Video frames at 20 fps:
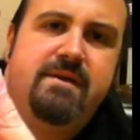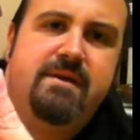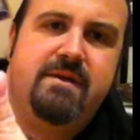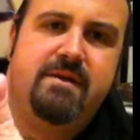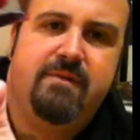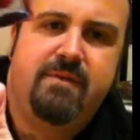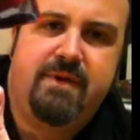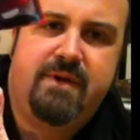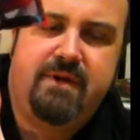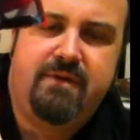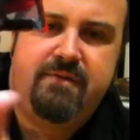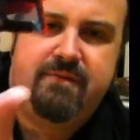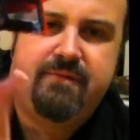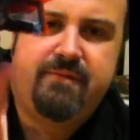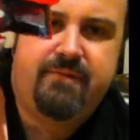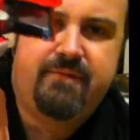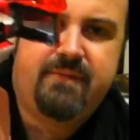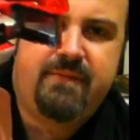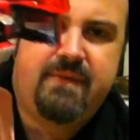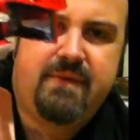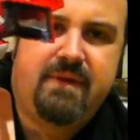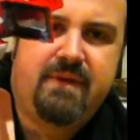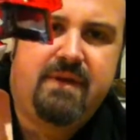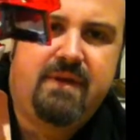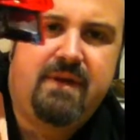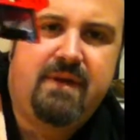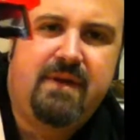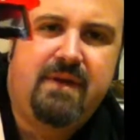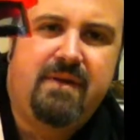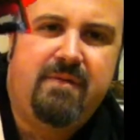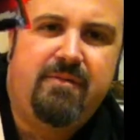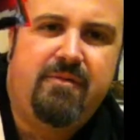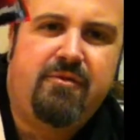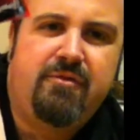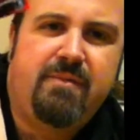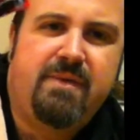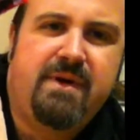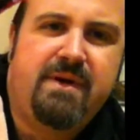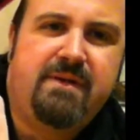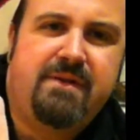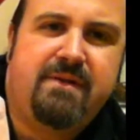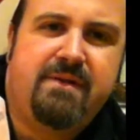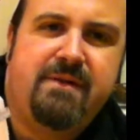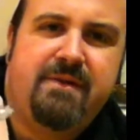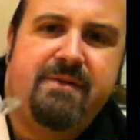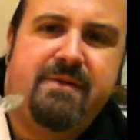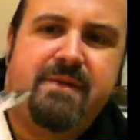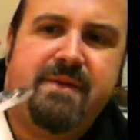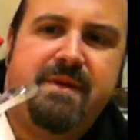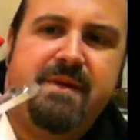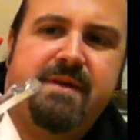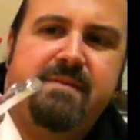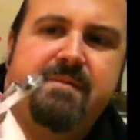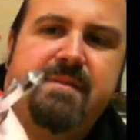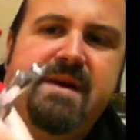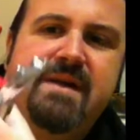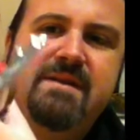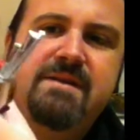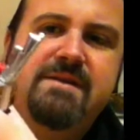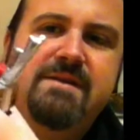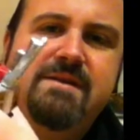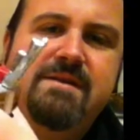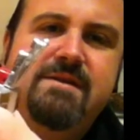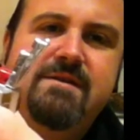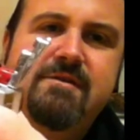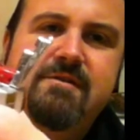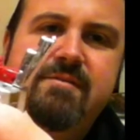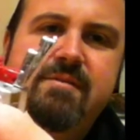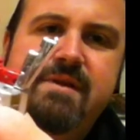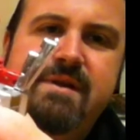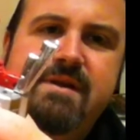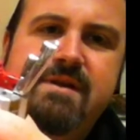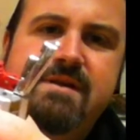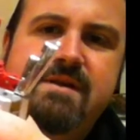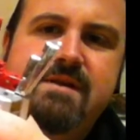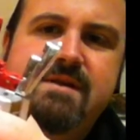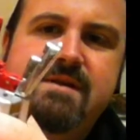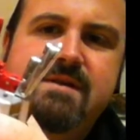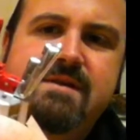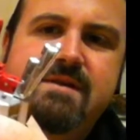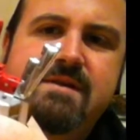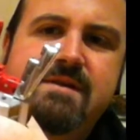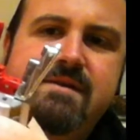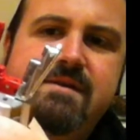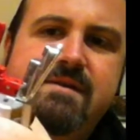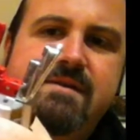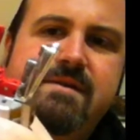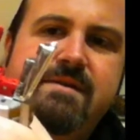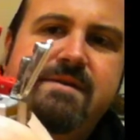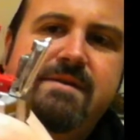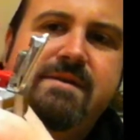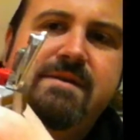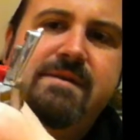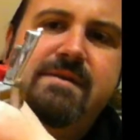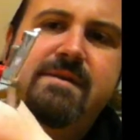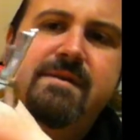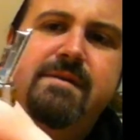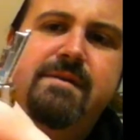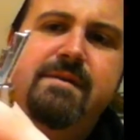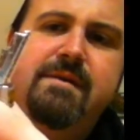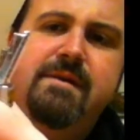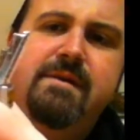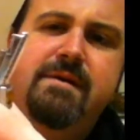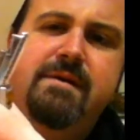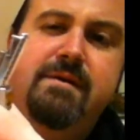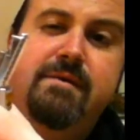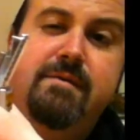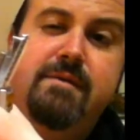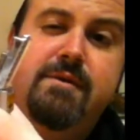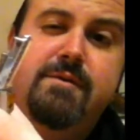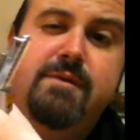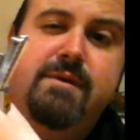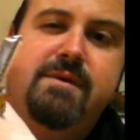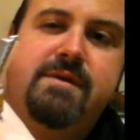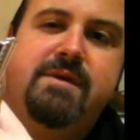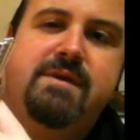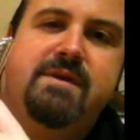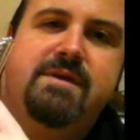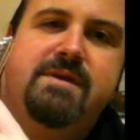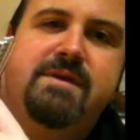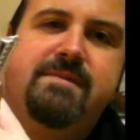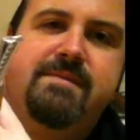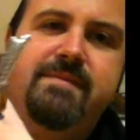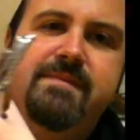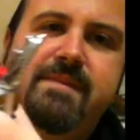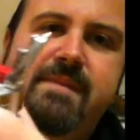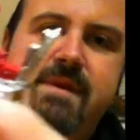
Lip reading: There we go. Pull back there, and it bends at 2 places. Which way? That's it.